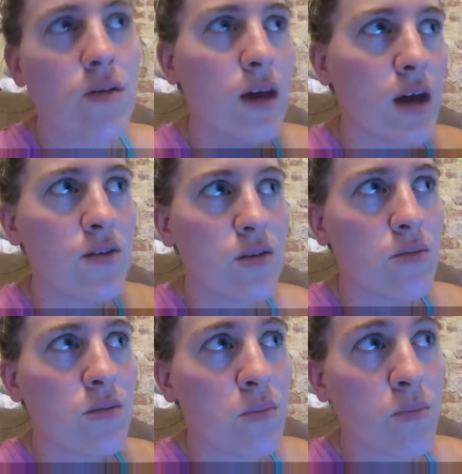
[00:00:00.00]
They have,
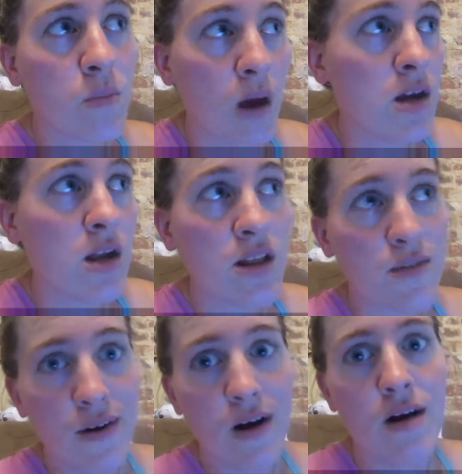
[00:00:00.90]
you mark it as
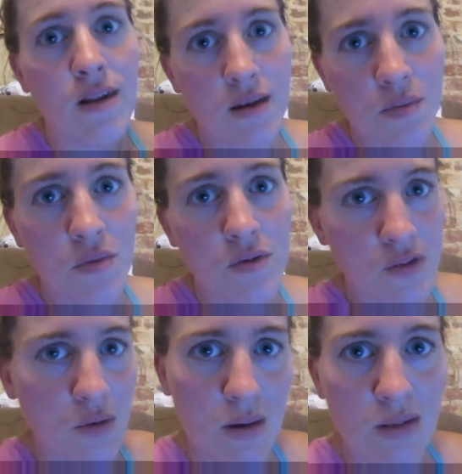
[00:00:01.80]
fraud, and they have to
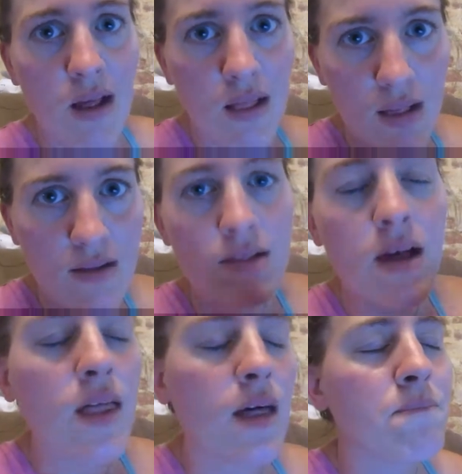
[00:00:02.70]
review it, and la, la, la,
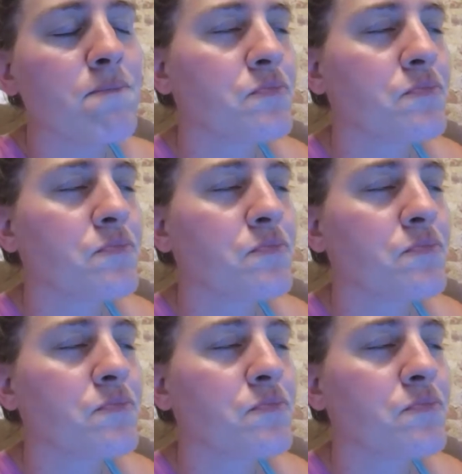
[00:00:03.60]
la, la.